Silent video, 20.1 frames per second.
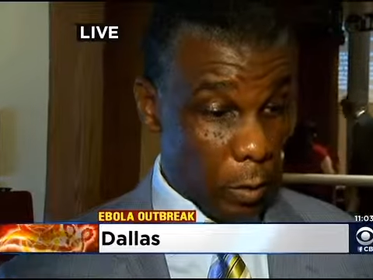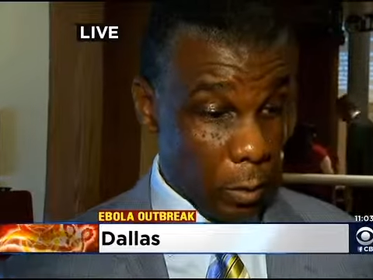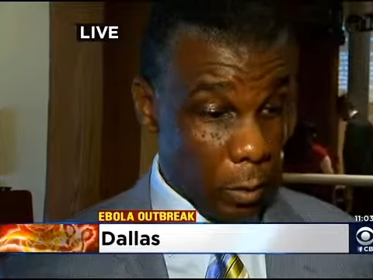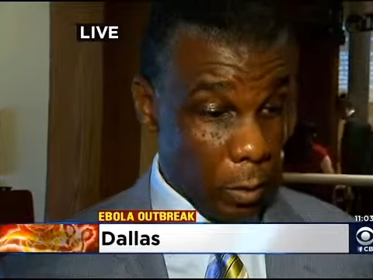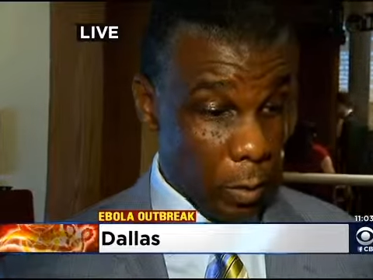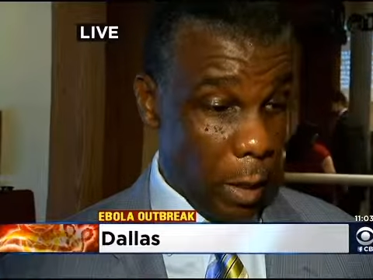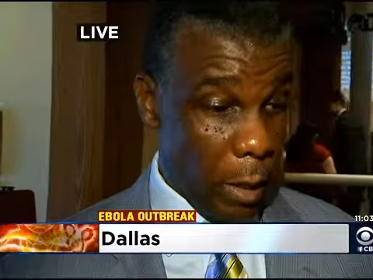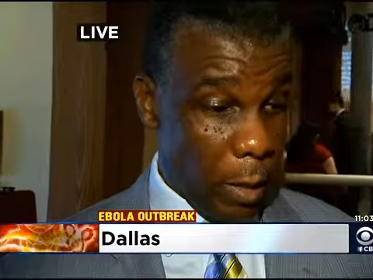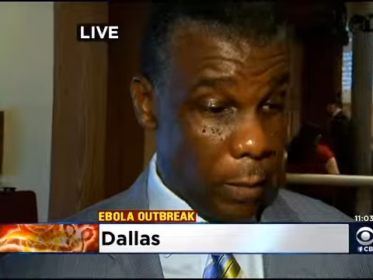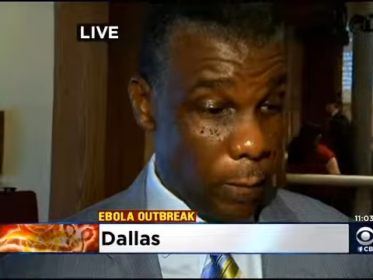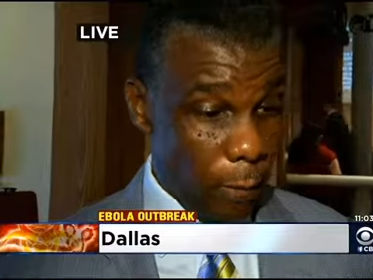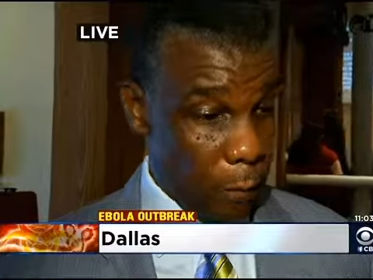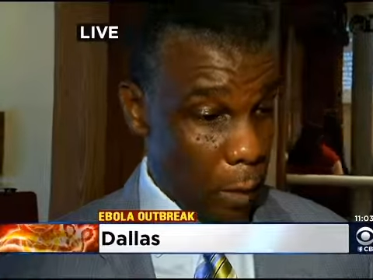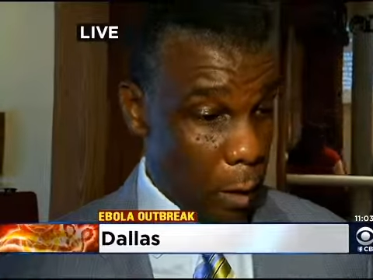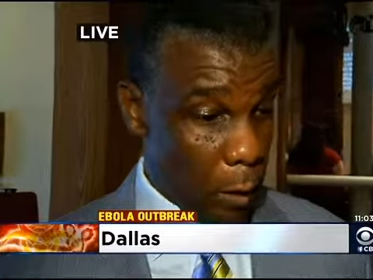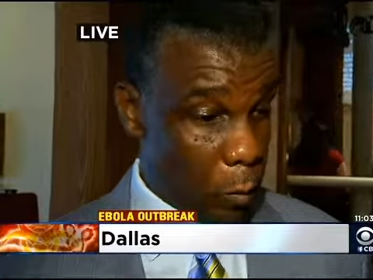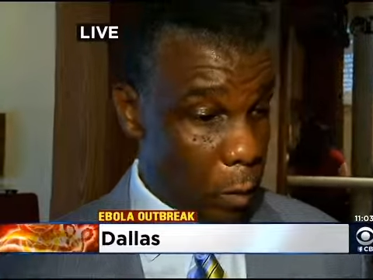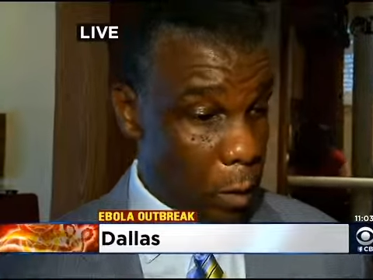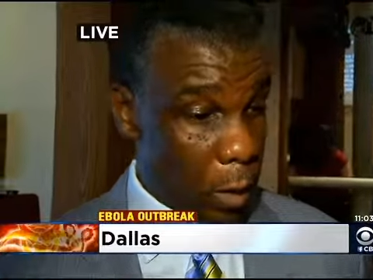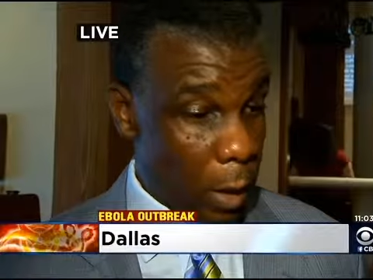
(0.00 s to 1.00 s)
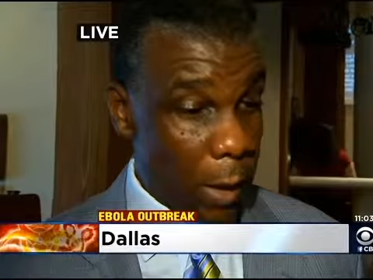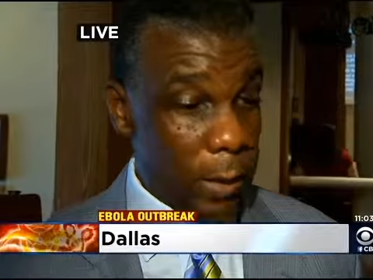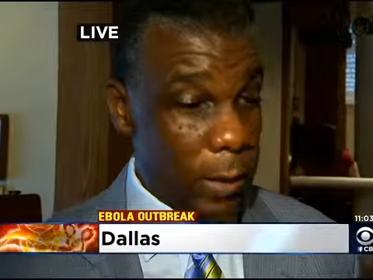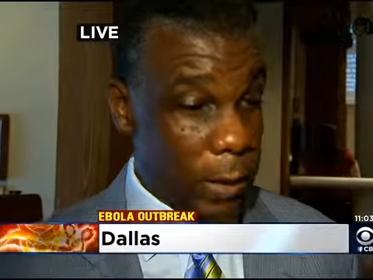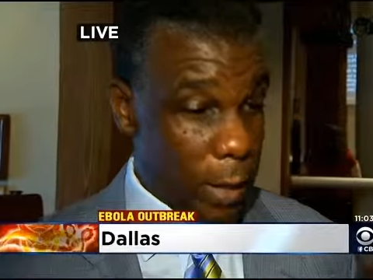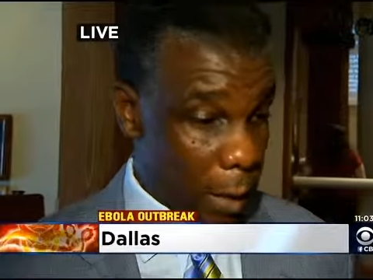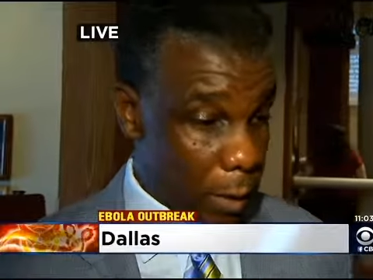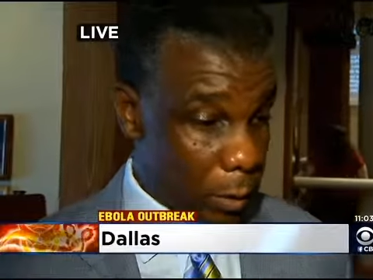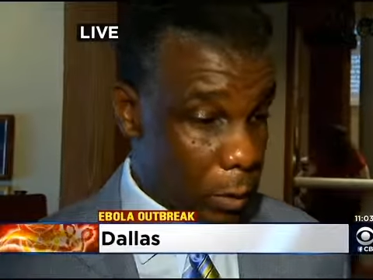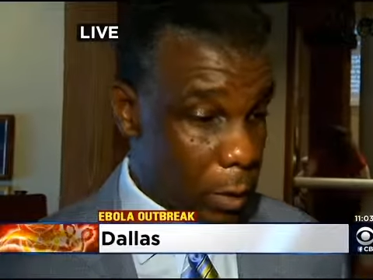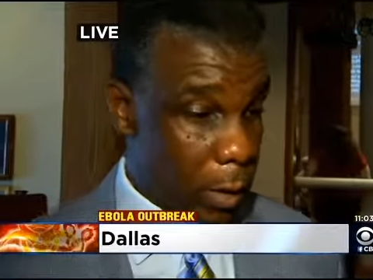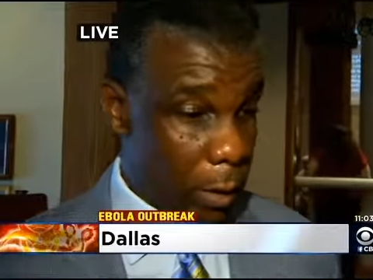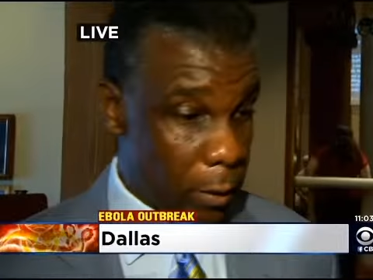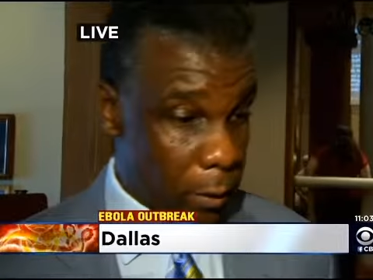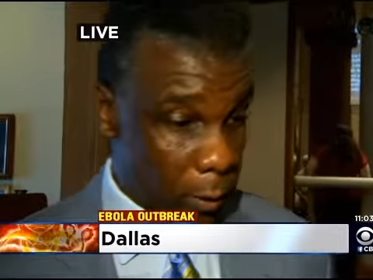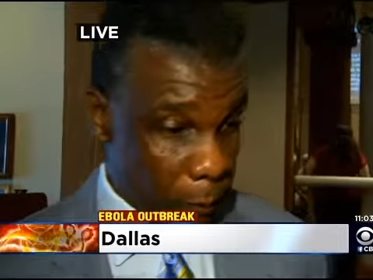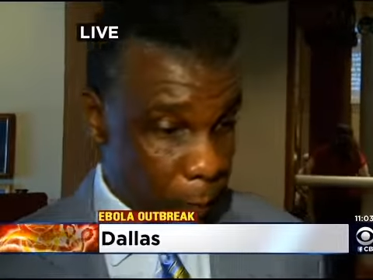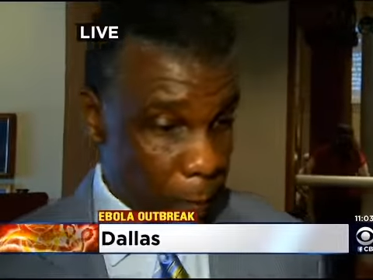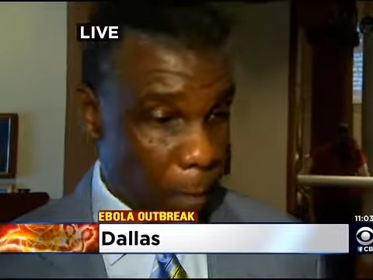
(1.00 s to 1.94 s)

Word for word: the state, federal, and Dallas County.